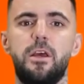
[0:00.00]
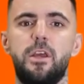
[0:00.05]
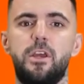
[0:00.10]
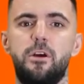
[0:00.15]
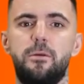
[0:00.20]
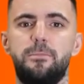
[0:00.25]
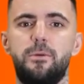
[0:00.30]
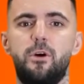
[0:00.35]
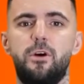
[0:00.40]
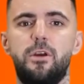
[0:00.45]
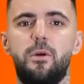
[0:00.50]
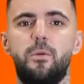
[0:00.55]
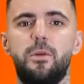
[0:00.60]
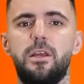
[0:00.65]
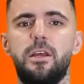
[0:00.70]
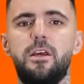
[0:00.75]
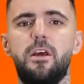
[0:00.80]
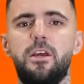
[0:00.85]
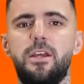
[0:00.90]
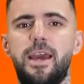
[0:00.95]
your boiler will
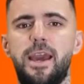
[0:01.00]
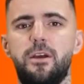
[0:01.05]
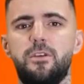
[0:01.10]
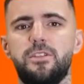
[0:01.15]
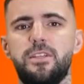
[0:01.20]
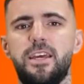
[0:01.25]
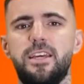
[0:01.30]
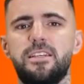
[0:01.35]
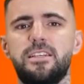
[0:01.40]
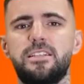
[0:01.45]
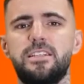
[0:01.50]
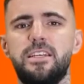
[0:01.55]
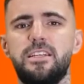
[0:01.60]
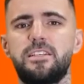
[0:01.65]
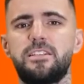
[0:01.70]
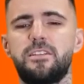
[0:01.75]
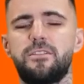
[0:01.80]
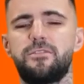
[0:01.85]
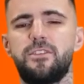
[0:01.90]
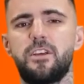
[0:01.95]
lock out and
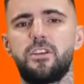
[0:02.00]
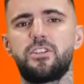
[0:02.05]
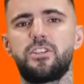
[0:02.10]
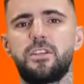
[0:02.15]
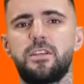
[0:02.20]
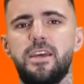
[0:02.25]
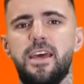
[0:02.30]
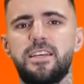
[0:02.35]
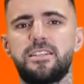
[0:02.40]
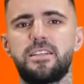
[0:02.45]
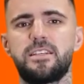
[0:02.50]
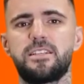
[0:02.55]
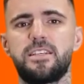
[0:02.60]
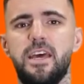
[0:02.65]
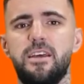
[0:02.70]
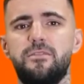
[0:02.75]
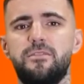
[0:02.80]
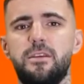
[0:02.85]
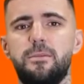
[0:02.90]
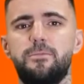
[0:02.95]
cease to function as a
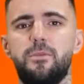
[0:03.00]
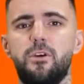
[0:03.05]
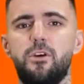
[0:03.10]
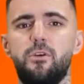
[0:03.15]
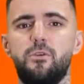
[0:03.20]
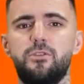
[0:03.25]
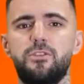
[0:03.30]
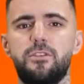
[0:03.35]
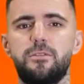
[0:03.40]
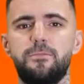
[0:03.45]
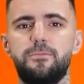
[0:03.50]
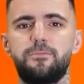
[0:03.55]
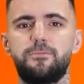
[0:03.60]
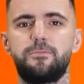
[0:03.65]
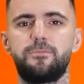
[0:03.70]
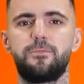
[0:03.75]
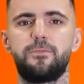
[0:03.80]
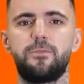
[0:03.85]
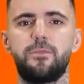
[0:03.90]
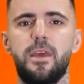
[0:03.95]
safety precaution.
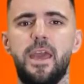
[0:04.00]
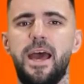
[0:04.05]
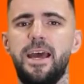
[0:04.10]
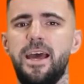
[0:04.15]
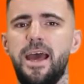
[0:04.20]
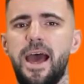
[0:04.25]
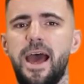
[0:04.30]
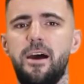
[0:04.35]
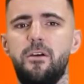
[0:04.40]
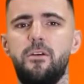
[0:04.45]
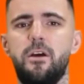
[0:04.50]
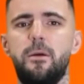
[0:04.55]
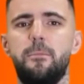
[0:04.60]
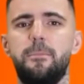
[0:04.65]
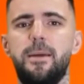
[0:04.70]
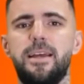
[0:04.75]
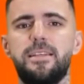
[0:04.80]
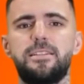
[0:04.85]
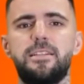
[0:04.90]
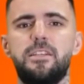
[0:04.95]
An error
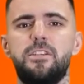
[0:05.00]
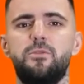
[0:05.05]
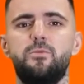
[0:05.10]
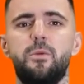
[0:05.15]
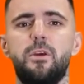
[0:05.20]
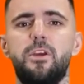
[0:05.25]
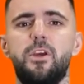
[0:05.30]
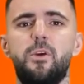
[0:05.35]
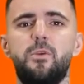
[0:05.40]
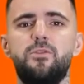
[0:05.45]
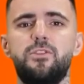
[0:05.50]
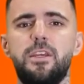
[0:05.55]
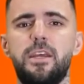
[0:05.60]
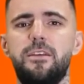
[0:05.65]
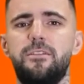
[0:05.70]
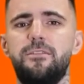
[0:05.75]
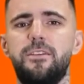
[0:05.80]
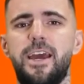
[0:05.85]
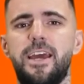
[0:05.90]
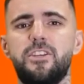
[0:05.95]
message will usually
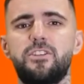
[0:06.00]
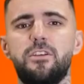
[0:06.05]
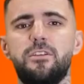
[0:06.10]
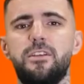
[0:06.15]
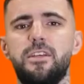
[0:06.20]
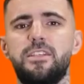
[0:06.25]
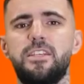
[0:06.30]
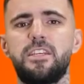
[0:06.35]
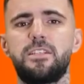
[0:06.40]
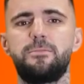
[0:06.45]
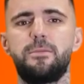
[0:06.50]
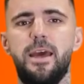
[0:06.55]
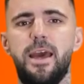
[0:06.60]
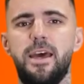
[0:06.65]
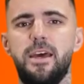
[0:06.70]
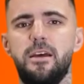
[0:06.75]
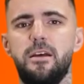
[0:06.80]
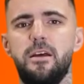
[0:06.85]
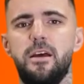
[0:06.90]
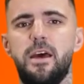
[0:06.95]
flash on the
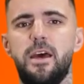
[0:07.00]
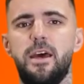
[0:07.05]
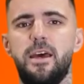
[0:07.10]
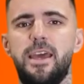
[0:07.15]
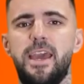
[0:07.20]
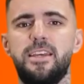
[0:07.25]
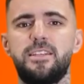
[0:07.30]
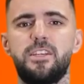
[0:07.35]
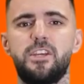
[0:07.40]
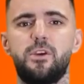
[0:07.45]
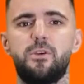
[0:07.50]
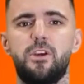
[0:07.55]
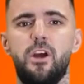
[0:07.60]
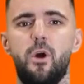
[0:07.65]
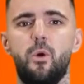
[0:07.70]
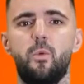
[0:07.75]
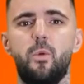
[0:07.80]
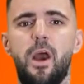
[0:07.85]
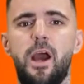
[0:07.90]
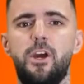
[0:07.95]
display, letting you
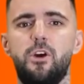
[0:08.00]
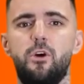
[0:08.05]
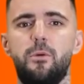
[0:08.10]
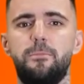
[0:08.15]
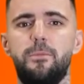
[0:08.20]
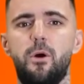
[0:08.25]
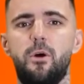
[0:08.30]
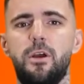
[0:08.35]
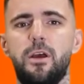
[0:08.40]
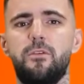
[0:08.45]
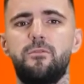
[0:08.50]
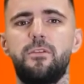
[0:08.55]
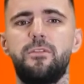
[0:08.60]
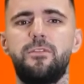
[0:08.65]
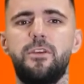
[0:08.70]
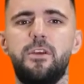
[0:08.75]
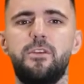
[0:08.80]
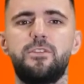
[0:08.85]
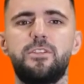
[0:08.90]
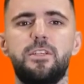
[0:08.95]
know why your boiler
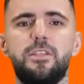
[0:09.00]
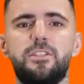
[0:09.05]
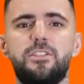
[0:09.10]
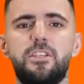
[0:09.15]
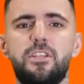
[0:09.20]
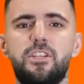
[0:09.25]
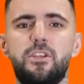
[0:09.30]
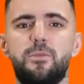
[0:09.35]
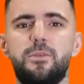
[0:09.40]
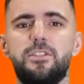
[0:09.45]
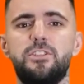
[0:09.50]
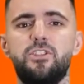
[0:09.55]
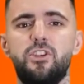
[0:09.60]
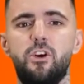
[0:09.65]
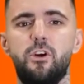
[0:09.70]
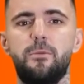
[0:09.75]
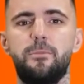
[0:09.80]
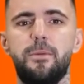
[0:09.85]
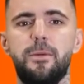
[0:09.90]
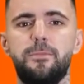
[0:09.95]
refuses to do its
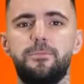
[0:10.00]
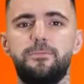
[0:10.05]
job.